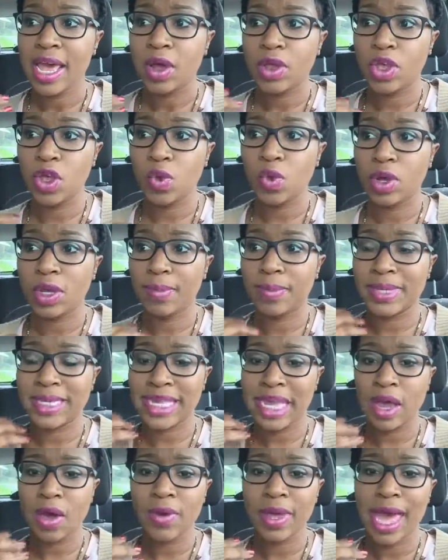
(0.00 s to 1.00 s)
You will
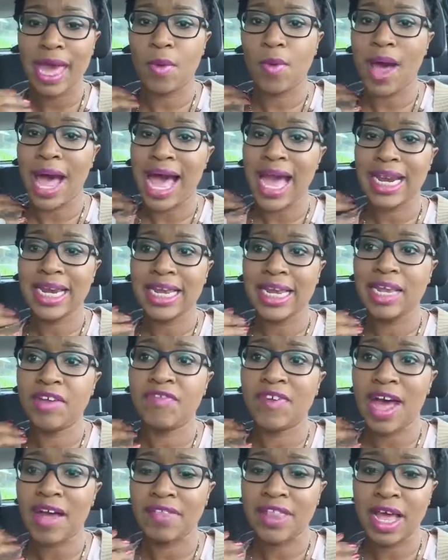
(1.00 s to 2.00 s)
say, okay, well, I need
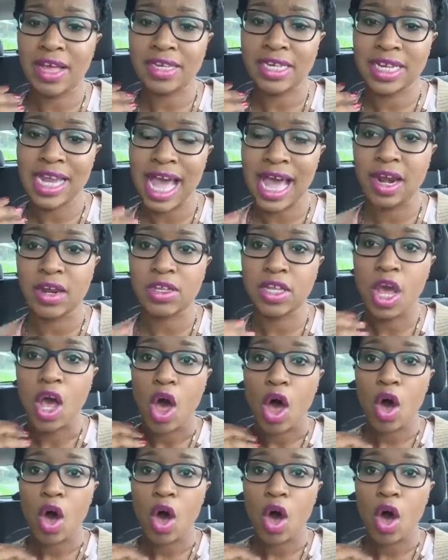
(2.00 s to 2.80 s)
$5,000.